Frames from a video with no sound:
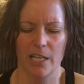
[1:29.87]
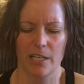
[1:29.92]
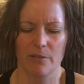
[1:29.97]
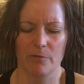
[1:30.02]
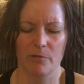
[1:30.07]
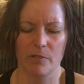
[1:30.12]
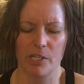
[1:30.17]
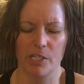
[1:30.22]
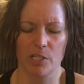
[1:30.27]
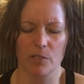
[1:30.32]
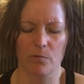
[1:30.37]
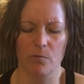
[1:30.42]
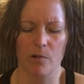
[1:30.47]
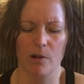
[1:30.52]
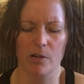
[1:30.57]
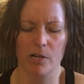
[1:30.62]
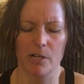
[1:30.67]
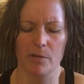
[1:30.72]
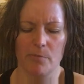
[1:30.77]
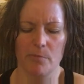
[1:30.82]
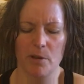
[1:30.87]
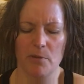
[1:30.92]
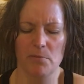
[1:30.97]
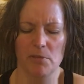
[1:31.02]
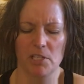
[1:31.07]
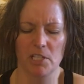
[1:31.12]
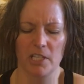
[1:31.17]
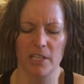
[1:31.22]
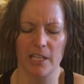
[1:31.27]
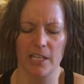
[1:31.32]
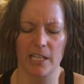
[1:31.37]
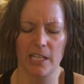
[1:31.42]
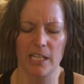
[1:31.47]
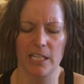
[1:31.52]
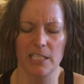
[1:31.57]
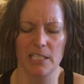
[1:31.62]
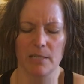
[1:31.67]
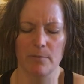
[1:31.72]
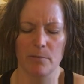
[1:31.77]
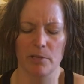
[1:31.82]
We just welcome him to the
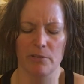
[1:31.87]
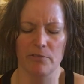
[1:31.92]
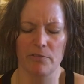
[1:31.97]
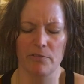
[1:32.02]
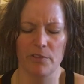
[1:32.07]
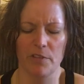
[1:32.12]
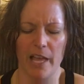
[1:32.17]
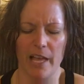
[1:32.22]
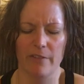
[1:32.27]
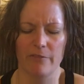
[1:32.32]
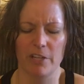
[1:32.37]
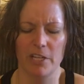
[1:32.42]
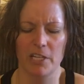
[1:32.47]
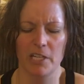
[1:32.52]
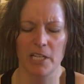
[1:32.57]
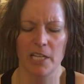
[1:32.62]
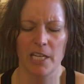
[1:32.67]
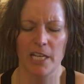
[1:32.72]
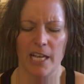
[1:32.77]
kingdom of heaven